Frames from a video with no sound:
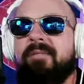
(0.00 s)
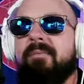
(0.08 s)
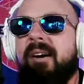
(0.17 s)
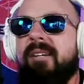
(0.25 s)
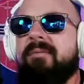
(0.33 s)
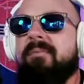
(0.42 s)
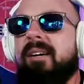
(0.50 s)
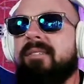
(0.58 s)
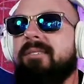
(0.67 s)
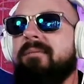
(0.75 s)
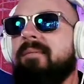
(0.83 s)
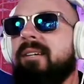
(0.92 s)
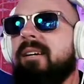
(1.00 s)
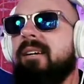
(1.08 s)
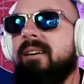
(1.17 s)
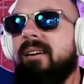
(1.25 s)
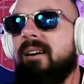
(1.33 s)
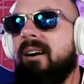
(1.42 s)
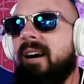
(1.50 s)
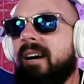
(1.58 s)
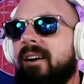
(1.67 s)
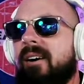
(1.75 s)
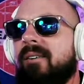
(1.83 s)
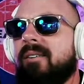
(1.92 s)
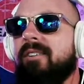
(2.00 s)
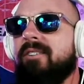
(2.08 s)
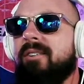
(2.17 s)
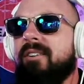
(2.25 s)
Awesome. All right, I